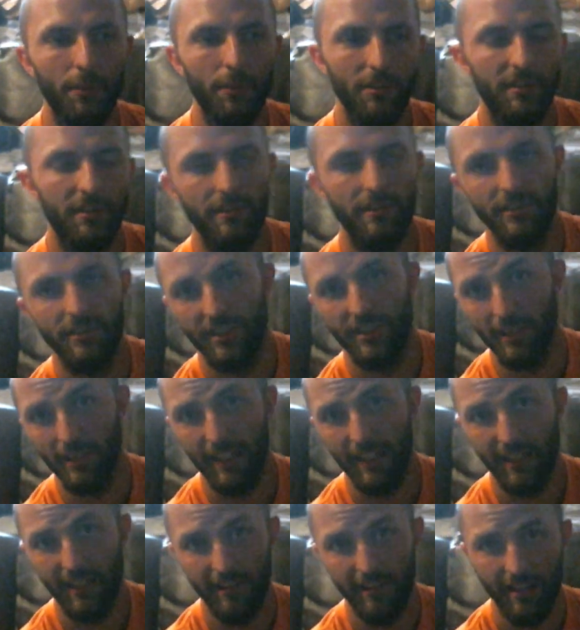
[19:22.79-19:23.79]
So
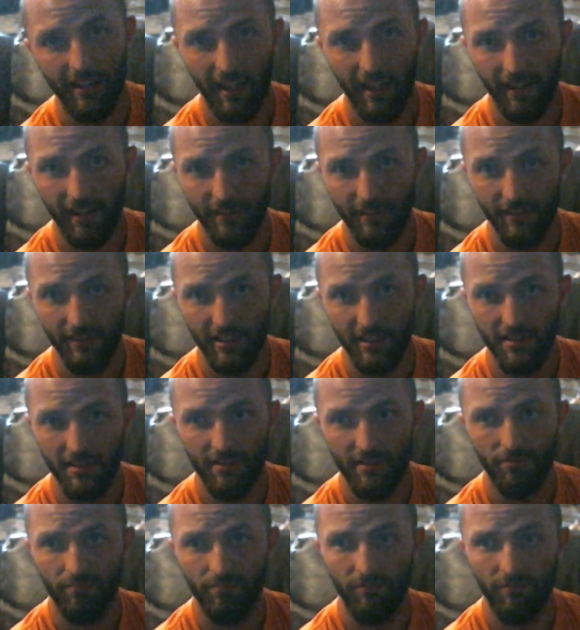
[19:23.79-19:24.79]
I would
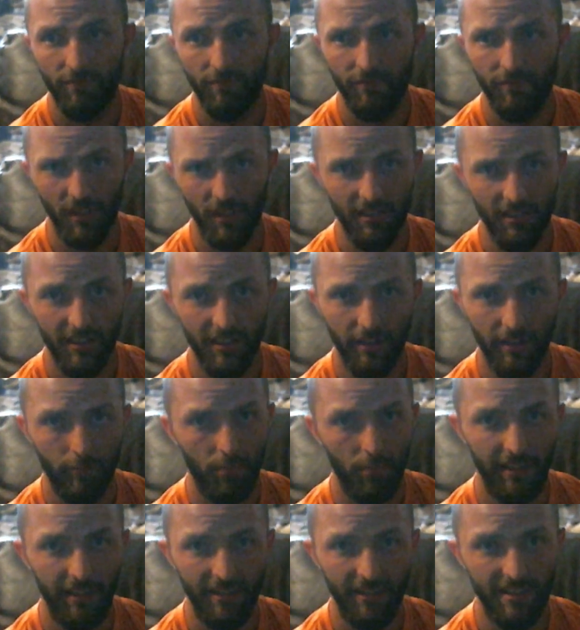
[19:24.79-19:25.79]
say that this
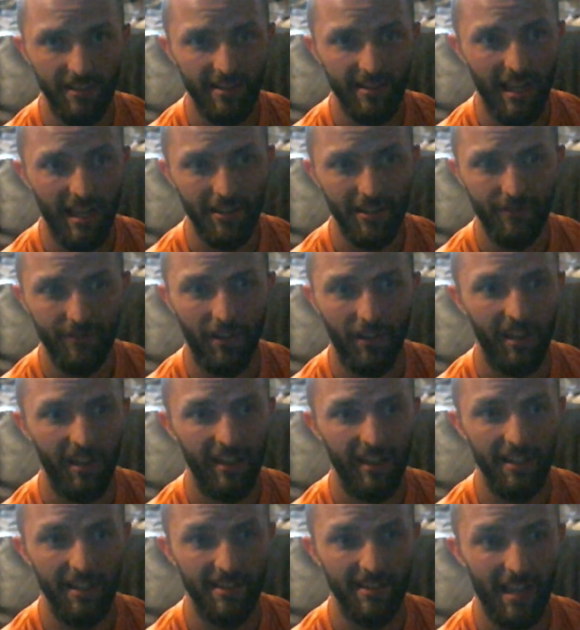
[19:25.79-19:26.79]
feeling of
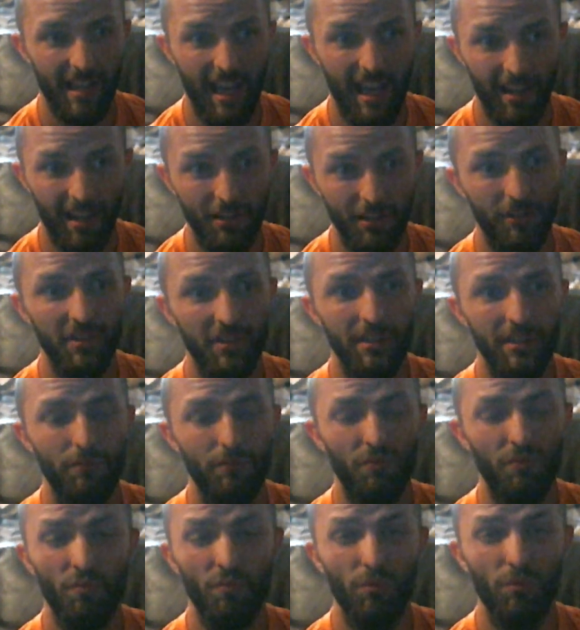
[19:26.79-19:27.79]
being dissatisfied
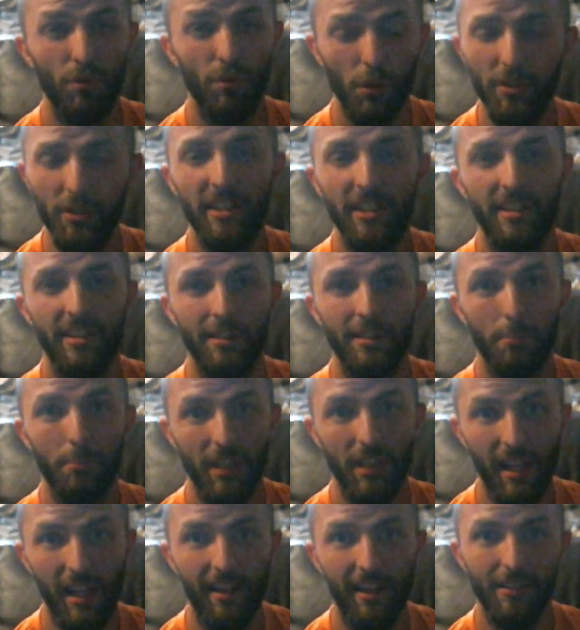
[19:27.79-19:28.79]
is actually
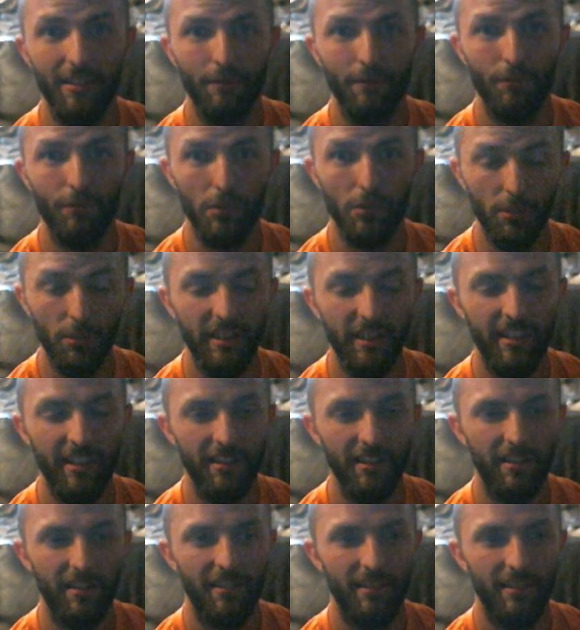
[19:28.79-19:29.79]
ruining the
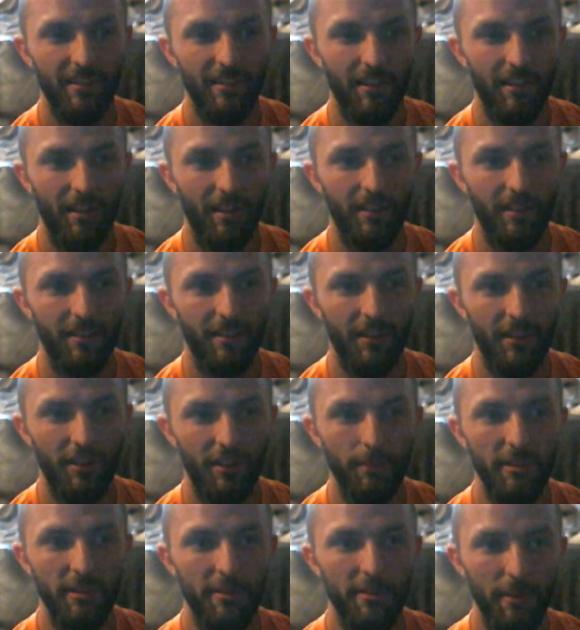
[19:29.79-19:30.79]
planet,
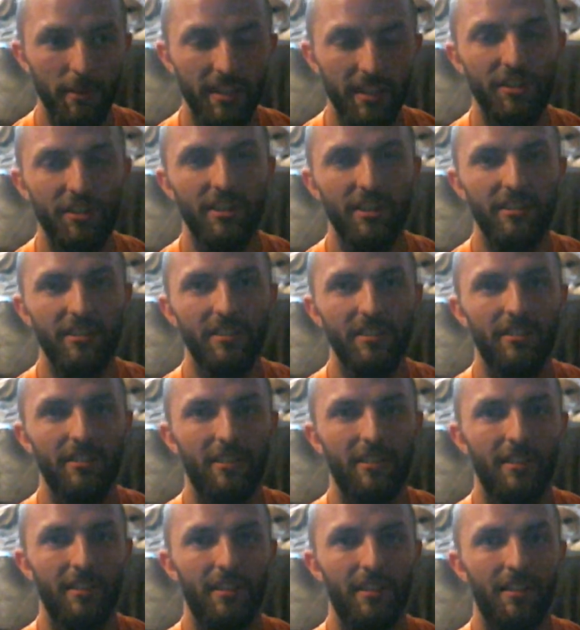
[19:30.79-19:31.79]
ruining the
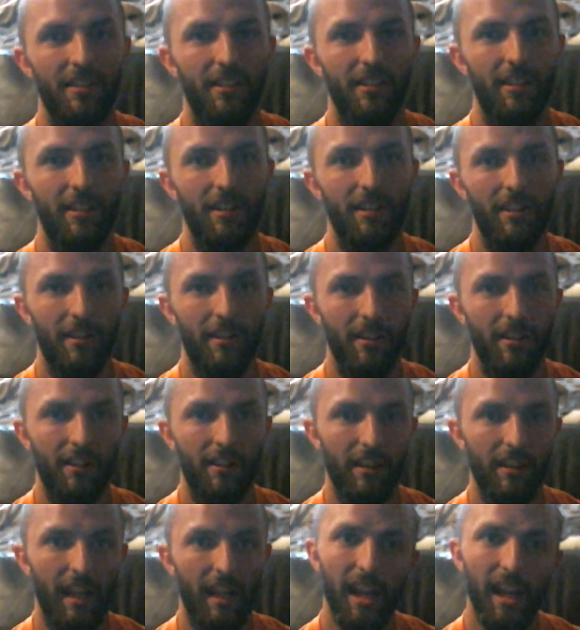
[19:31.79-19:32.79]
human species.
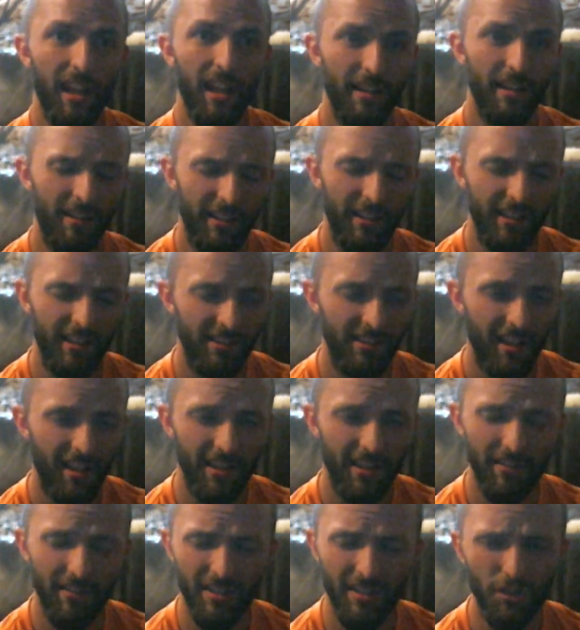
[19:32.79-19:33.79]

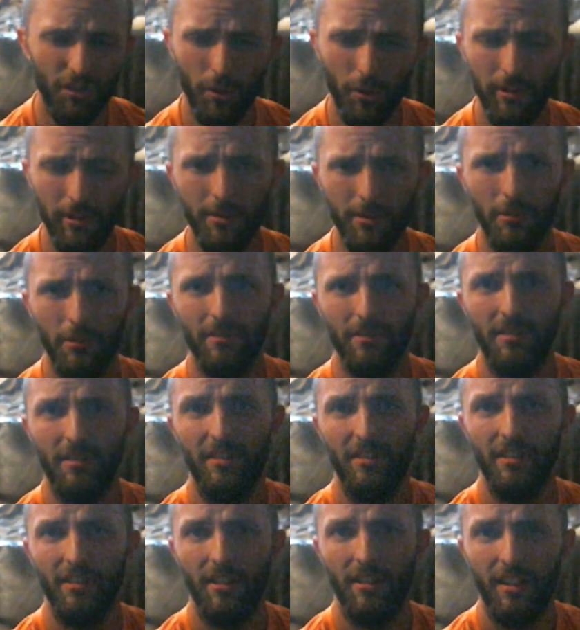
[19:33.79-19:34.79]
And
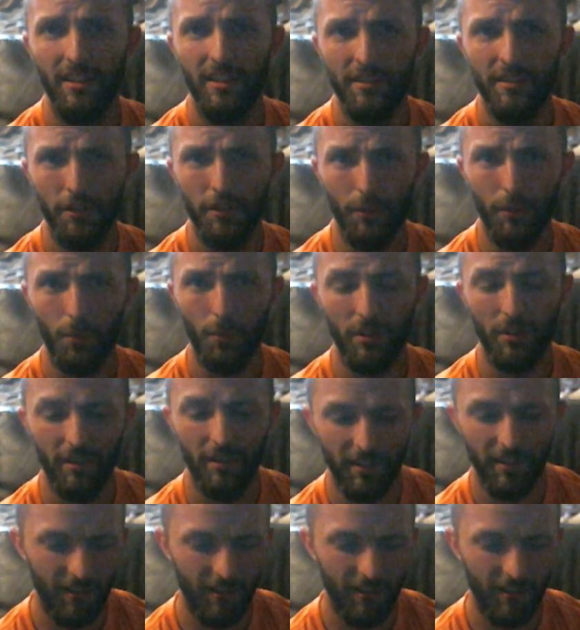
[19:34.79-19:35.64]
so we're